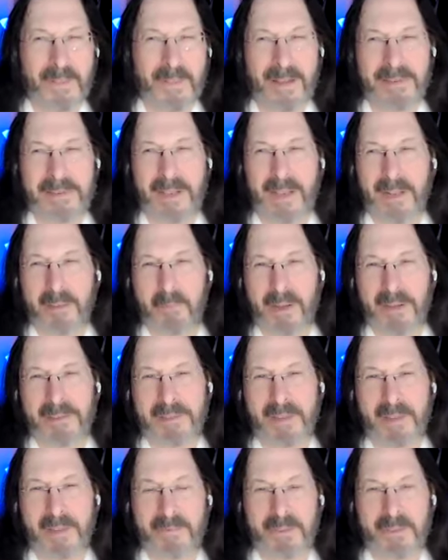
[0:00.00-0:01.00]
without telling
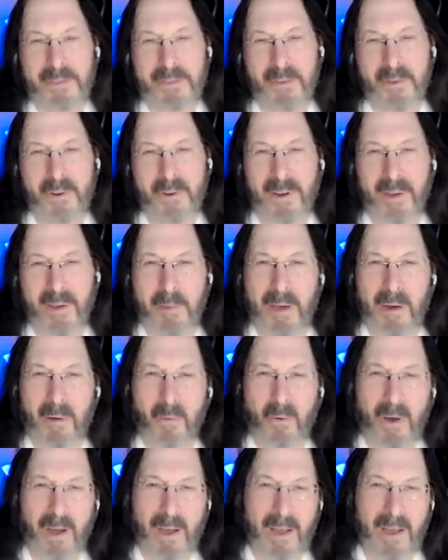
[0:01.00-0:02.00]
myself a story about
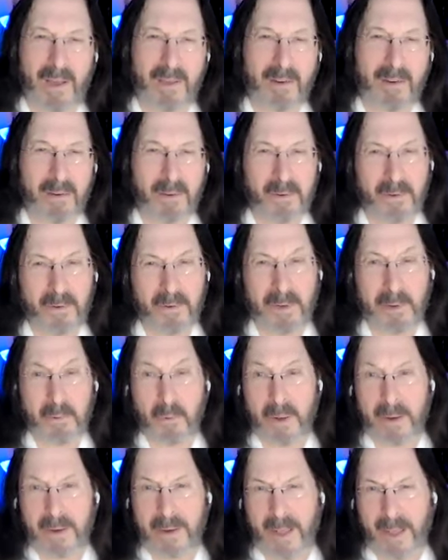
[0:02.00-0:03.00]
why and who and
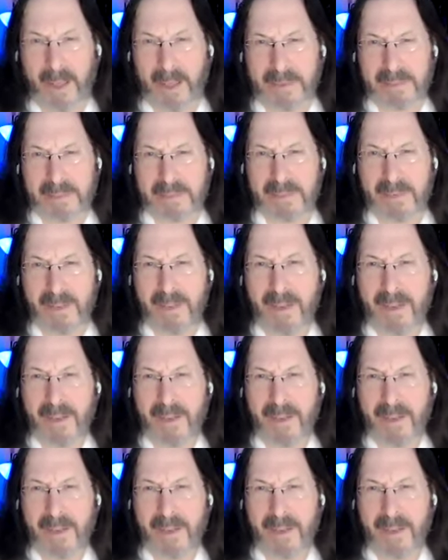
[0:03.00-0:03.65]
what next,